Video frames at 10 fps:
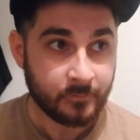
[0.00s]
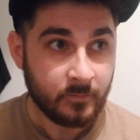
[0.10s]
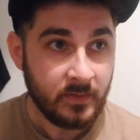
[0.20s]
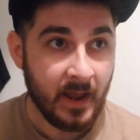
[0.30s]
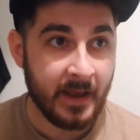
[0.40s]

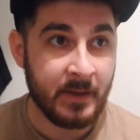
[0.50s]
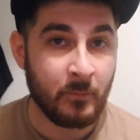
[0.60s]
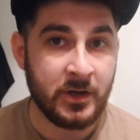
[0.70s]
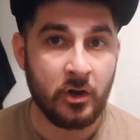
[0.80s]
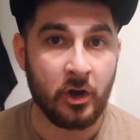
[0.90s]
And then
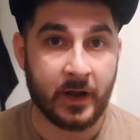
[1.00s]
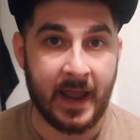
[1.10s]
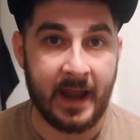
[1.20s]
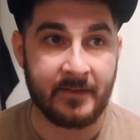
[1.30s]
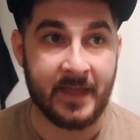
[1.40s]
when you look at
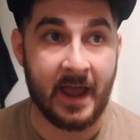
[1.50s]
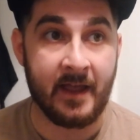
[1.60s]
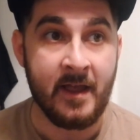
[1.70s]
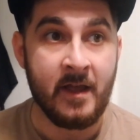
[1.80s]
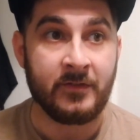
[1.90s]
it, that
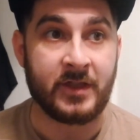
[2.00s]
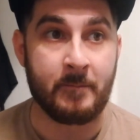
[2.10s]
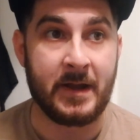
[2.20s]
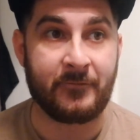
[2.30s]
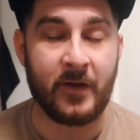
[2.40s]
the
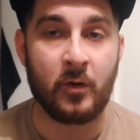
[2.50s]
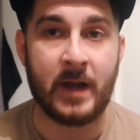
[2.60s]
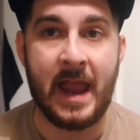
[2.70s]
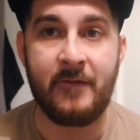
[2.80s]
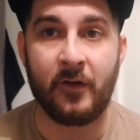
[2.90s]
midfield,
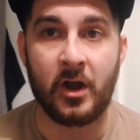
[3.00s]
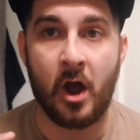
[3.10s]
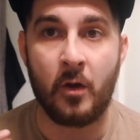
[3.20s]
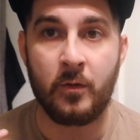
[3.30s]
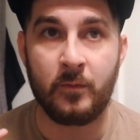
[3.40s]
even
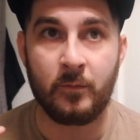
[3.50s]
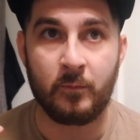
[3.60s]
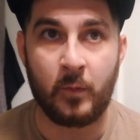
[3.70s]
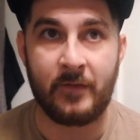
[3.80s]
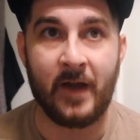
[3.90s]
though
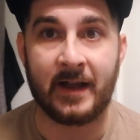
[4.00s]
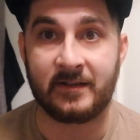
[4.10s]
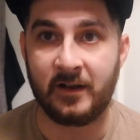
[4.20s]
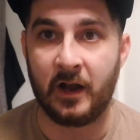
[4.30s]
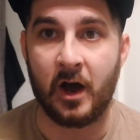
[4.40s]
we've had
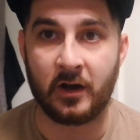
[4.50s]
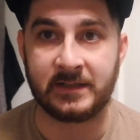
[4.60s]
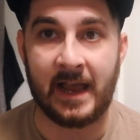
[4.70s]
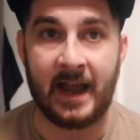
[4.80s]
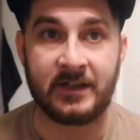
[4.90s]
Lallana's
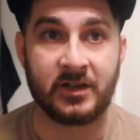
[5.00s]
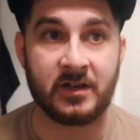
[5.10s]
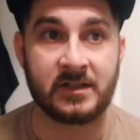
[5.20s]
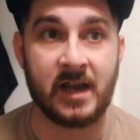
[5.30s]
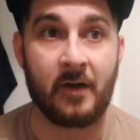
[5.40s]
out injured and
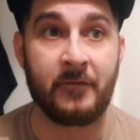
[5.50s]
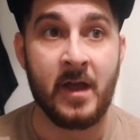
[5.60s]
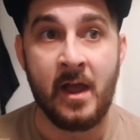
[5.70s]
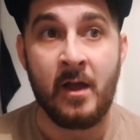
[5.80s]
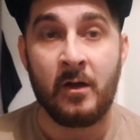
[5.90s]
stuff,
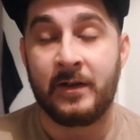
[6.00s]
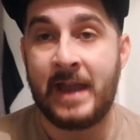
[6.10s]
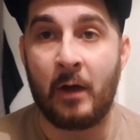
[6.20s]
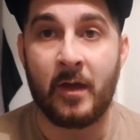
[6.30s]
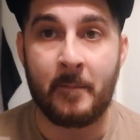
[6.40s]

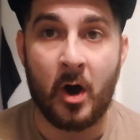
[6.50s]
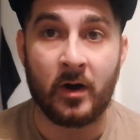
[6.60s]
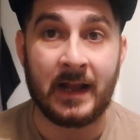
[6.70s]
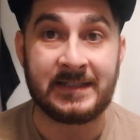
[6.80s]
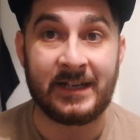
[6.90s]
now that
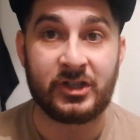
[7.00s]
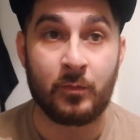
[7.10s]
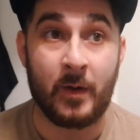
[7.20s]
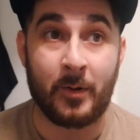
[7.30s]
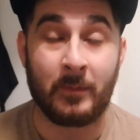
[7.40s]
Mane's injured,
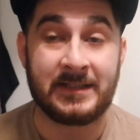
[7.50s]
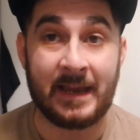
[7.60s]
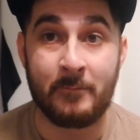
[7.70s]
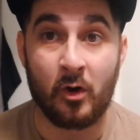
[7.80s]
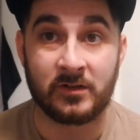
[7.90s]
we're probably seeing
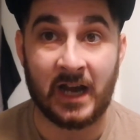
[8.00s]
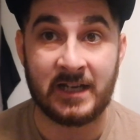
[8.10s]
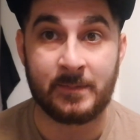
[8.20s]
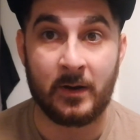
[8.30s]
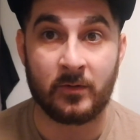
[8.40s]
more of James
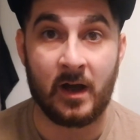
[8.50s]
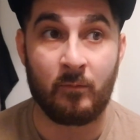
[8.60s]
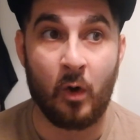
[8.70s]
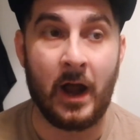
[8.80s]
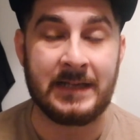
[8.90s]
Milner.
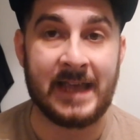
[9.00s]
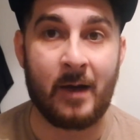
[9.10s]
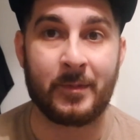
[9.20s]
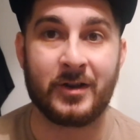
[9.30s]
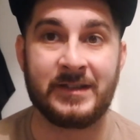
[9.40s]
Why he's out?
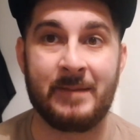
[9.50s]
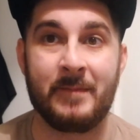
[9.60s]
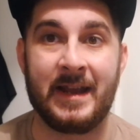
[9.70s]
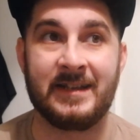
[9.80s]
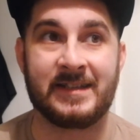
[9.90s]
Because it
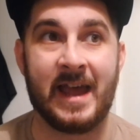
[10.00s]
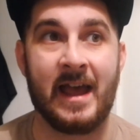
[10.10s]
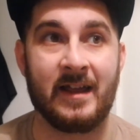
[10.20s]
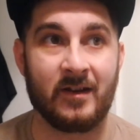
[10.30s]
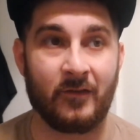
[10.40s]
means that,
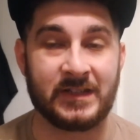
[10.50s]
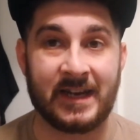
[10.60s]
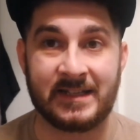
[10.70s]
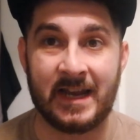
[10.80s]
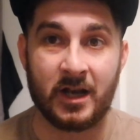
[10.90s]
obviously,
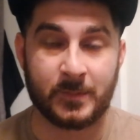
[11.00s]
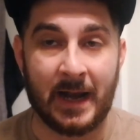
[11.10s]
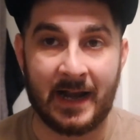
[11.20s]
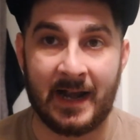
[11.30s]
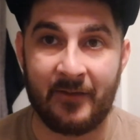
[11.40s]
Coutinho's playing
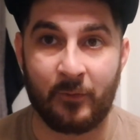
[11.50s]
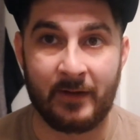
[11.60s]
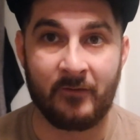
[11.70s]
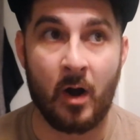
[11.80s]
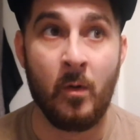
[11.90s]
that left-wing
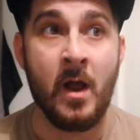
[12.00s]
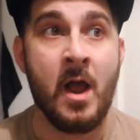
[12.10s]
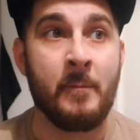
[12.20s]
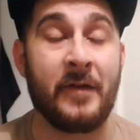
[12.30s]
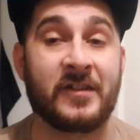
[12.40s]
role.
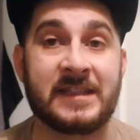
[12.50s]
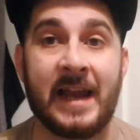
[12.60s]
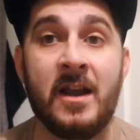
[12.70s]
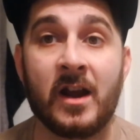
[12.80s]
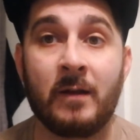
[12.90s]
But if
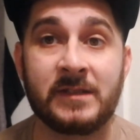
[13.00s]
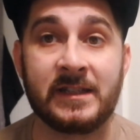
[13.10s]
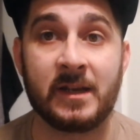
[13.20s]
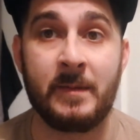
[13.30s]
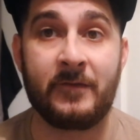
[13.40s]
Coutinho comes into
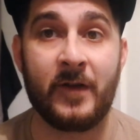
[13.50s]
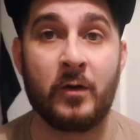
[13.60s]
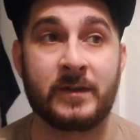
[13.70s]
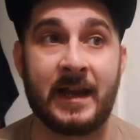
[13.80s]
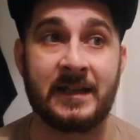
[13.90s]
the midfield,
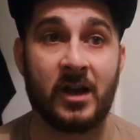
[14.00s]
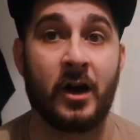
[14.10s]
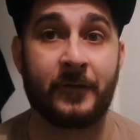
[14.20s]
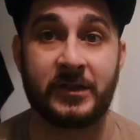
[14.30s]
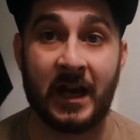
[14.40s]
then it's hard
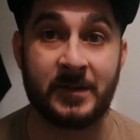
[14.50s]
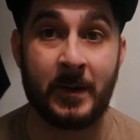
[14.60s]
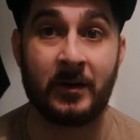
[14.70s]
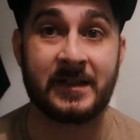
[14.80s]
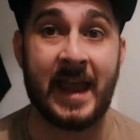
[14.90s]
for James
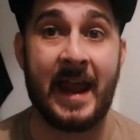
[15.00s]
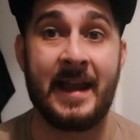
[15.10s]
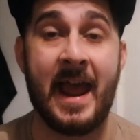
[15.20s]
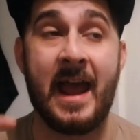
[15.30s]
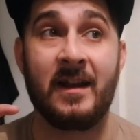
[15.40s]
Milner to get in
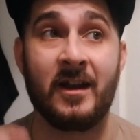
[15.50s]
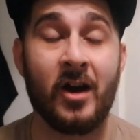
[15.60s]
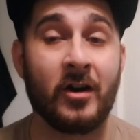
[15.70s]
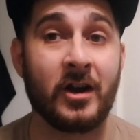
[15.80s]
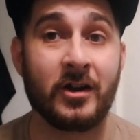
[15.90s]
there.
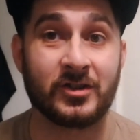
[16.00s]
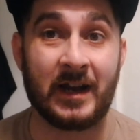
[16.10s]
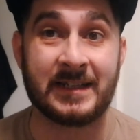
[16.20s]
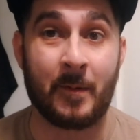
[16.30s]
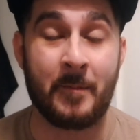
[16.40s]
Lallana looks like he's
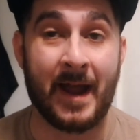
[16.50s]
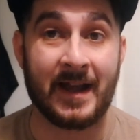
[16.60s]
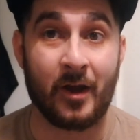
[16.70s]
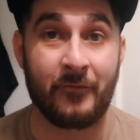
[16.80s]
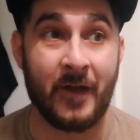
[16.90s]
coming back in
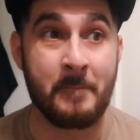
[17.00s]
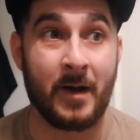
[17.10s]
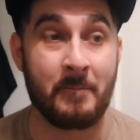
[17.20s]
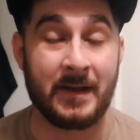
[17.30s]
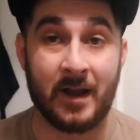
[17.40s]
November,
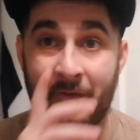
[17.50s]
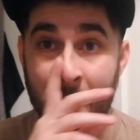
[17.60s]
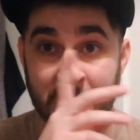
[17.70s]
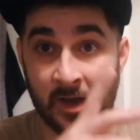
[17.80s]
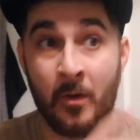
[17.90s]
mid-November,
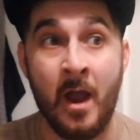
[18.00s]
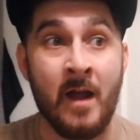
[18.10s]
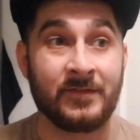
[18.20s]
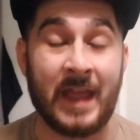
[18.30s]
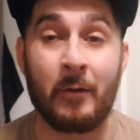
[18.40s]
so
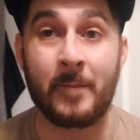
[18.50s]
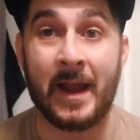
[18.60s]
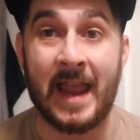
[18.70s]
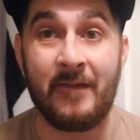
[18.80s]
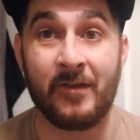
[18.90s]
that would make
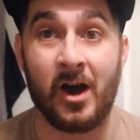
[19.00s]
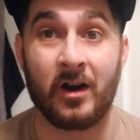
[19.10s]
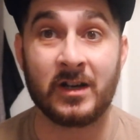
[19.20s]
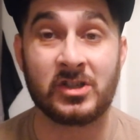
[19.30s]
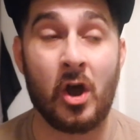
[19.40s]
it even
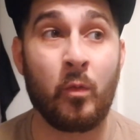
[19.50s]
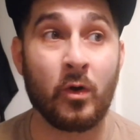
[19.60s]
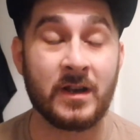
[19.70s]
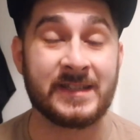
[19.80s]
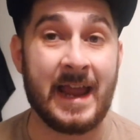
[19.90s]
harder. So I want
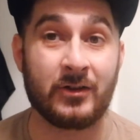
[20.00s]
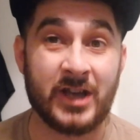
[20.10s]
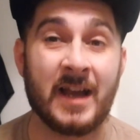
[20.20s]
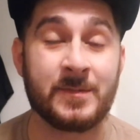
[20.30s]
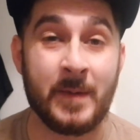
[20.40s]
to see how
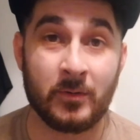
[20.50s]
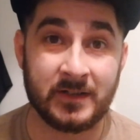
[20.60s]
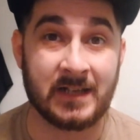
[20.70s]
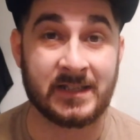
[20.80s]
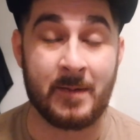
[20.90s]
James Milner
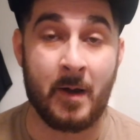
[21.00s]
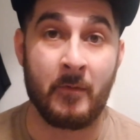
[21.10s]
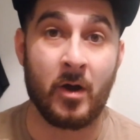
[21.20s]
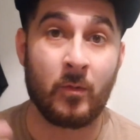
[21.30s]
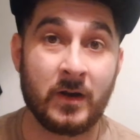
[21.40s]
does at the
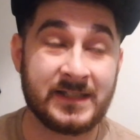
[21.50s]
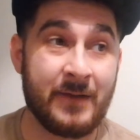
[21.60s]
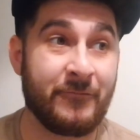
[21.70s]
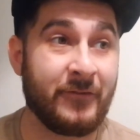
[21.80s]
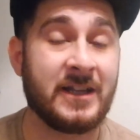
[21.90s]
moment. I want to him
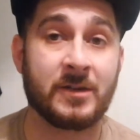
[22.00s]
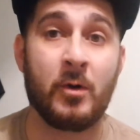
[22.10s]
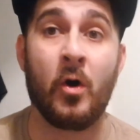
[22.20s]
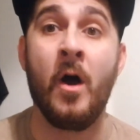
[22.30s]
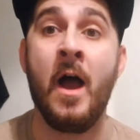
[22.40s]
feature
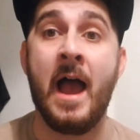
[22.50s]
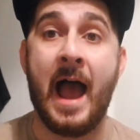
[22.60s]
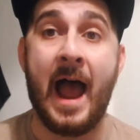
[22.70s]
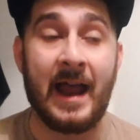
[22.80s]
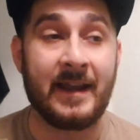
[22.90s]
more.
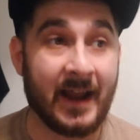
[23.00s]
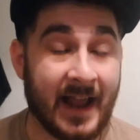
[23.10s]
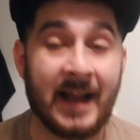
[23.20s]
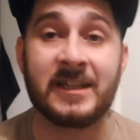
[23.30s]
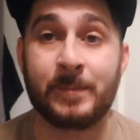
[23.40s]
And
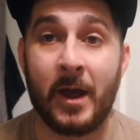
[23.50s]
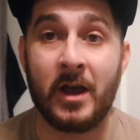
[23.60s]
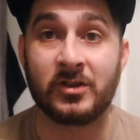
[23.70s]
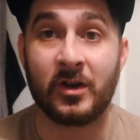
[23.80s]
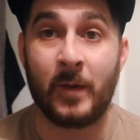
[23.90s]
against
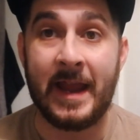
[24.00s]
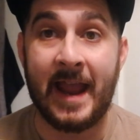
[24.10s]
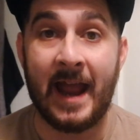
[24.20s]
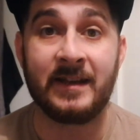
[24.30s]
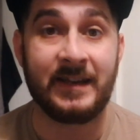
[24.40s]
Spurs on the
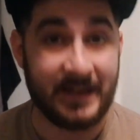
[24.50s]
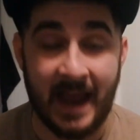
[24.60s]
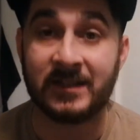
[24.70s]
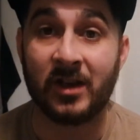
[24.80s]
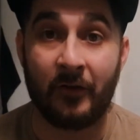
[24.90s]
weekend,
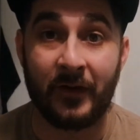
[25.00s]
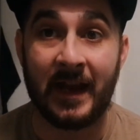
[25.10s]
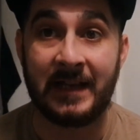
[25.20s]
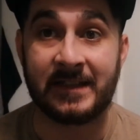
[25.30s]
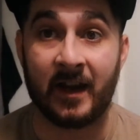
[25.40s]
yes, I think
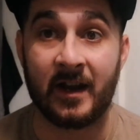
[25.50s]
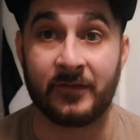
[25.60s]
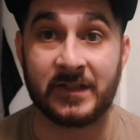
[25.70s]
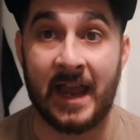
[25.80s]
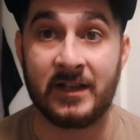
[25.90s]
he's done enough
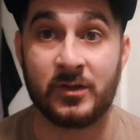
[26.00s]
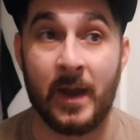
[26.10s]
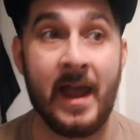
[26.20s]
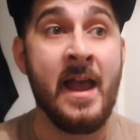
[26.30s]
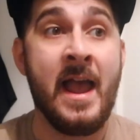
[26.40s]
to get into it.
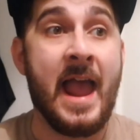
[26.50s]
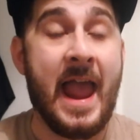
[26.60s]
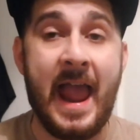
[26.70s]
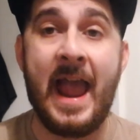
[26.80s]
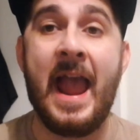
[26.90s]

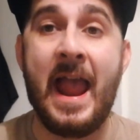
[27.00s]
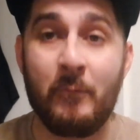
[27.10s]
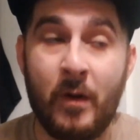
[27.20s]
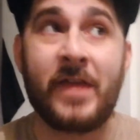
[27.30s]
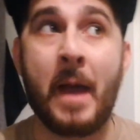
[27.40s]

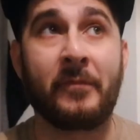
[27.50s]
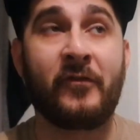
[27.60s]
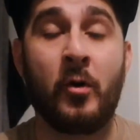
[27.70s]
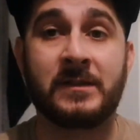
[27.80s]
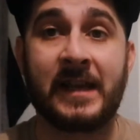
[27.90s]
With that
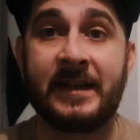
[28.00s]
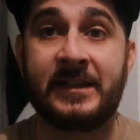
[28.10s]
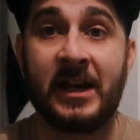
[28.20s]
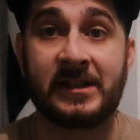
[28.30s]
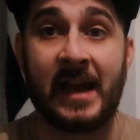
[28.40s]
performance that he did
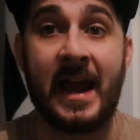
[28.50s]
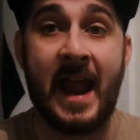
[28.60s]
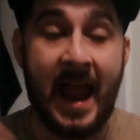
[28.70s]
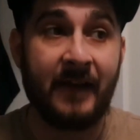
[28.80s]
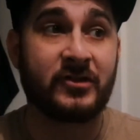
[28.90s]
yesterday,
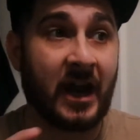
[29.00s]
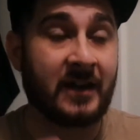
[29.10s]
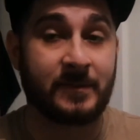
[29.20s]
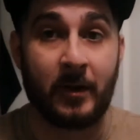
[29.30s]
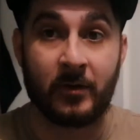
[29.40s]
if James
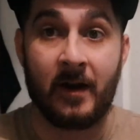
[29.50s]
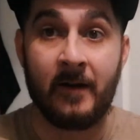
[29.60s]
Milner